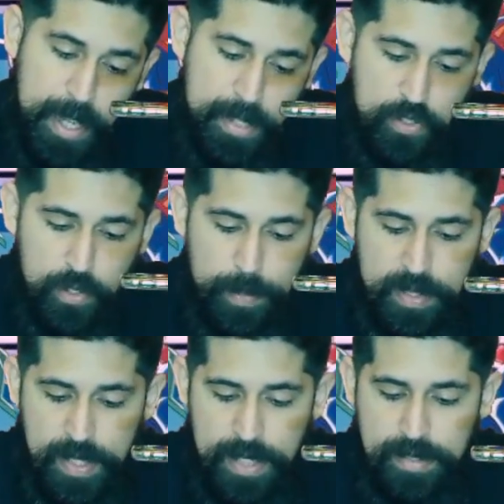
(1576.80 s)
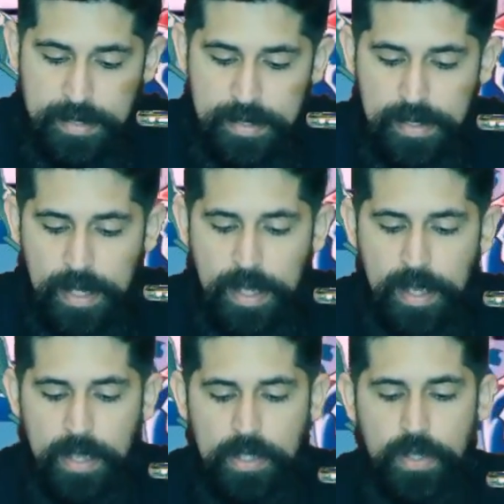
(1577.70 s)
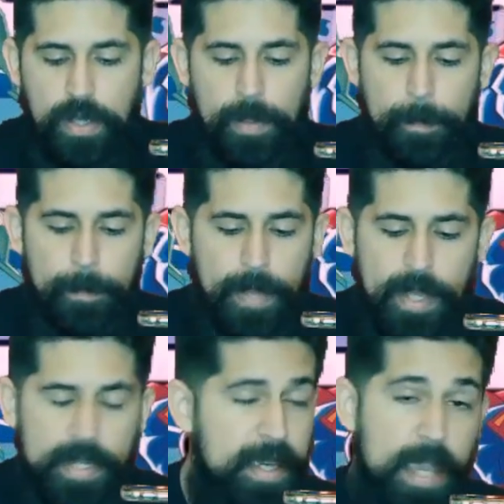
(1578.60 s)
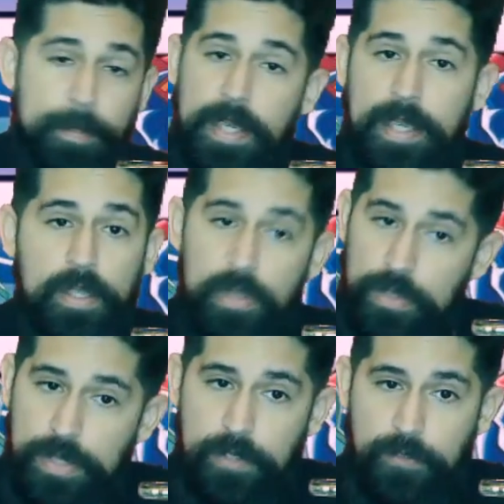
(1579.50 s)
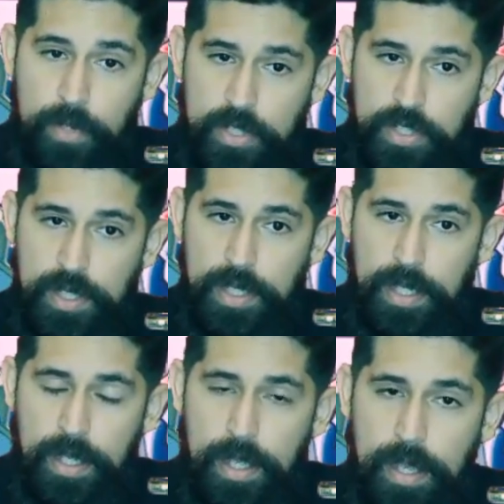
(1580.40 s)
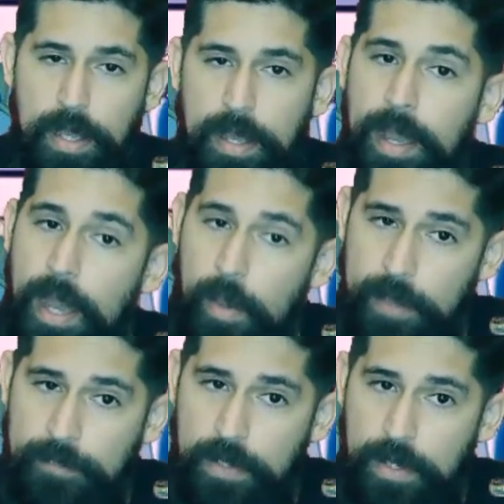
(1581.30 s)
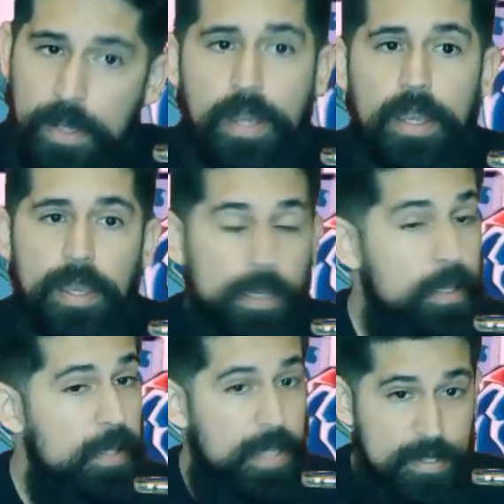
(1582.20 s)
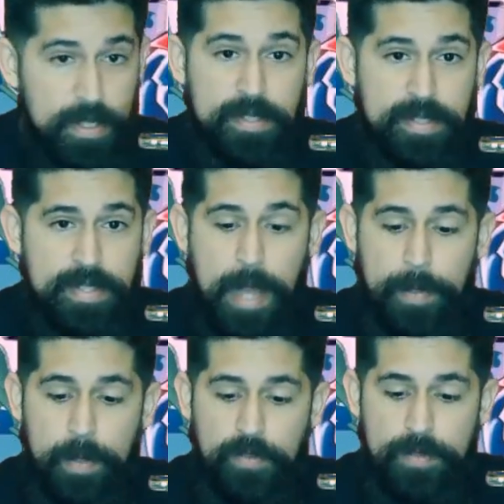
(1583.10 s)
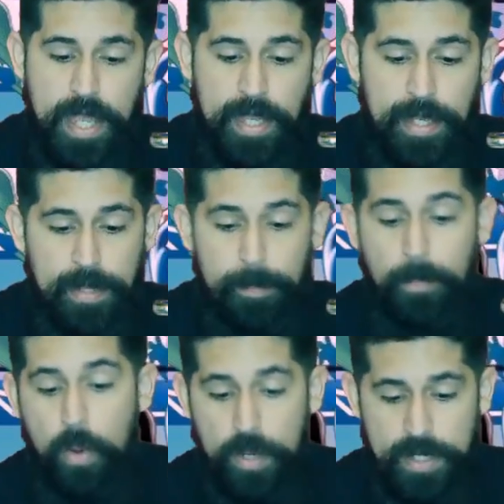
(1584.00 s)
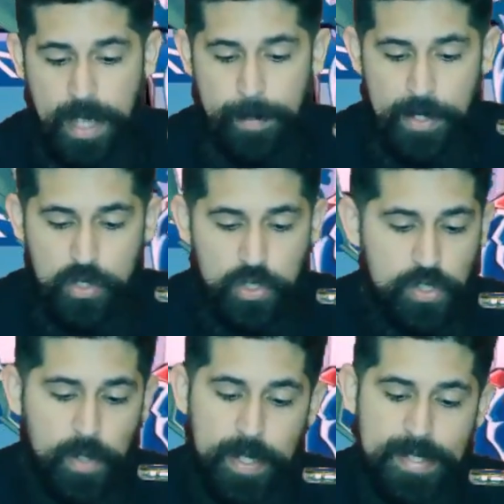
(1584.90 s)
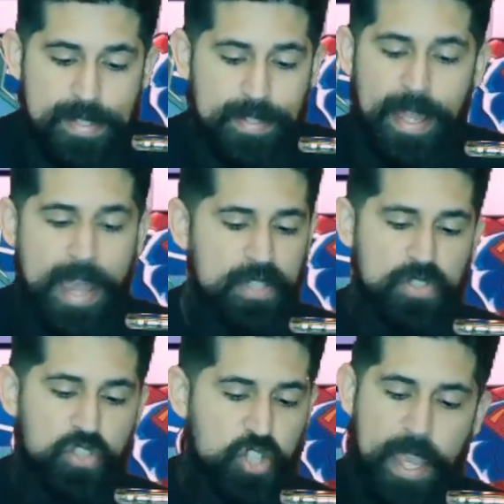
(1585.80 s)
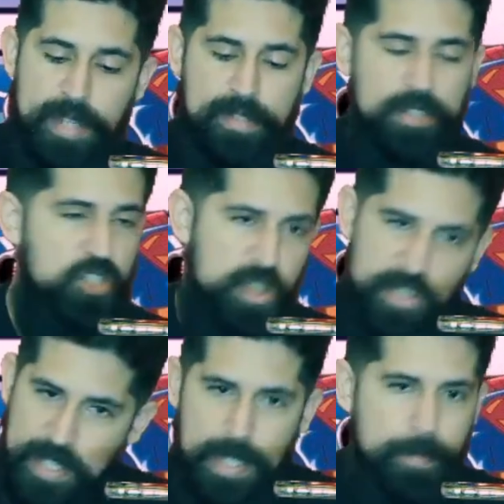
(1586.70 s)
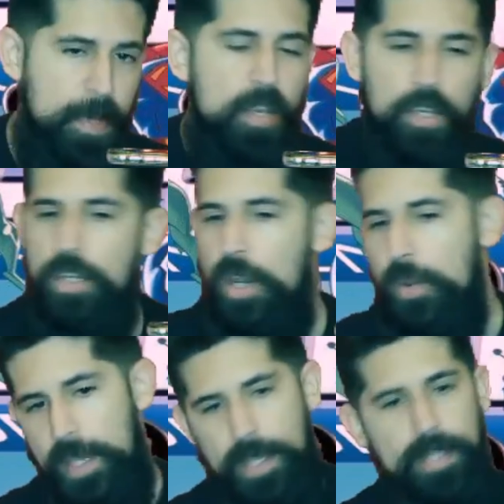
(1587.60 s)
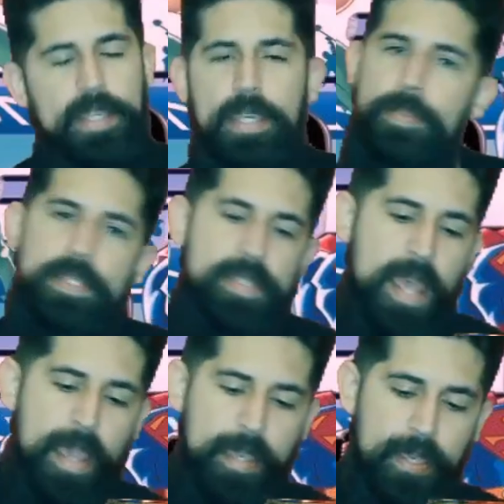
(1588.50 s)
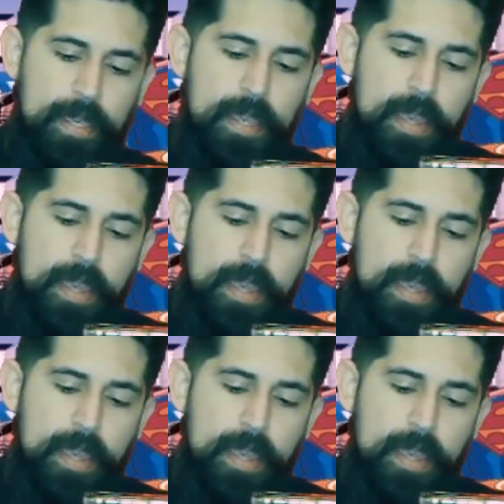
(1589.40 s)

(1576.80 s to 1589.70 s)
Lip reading: and super senses, and he can't be healed, unfortunately. However, it does stop him from taking more damage. So it's his last chance to just keep going and keep attacking.